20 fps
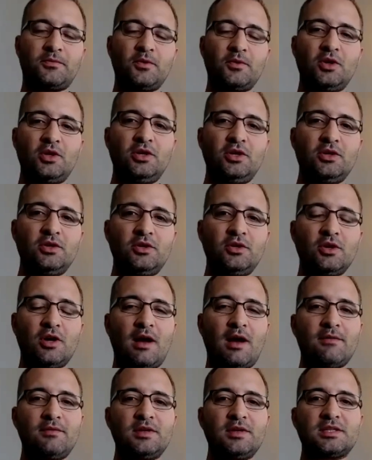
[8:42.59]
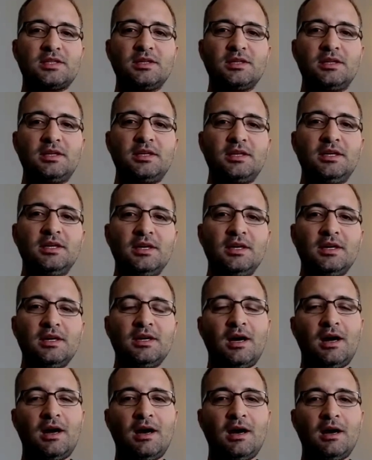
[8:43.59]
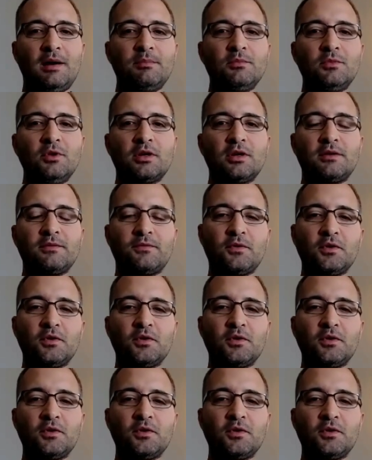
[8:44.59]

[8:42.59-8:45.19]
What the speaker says: for you, you're obviously looking